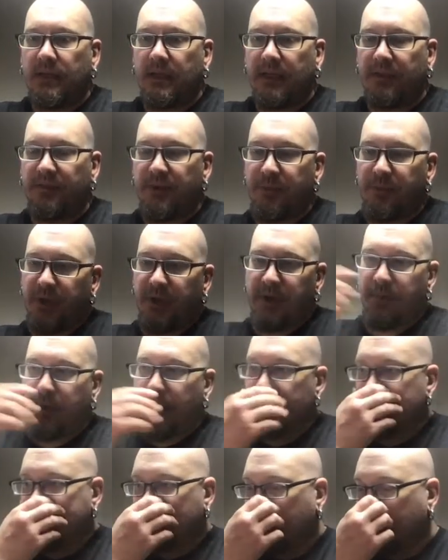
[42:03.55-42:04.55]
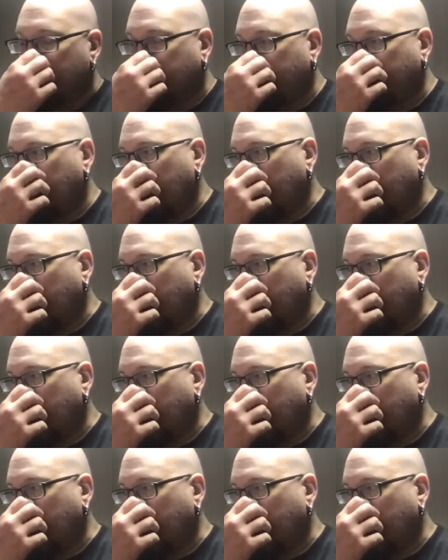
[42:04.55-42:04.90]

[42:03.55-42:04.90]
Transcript: If you put a bunch of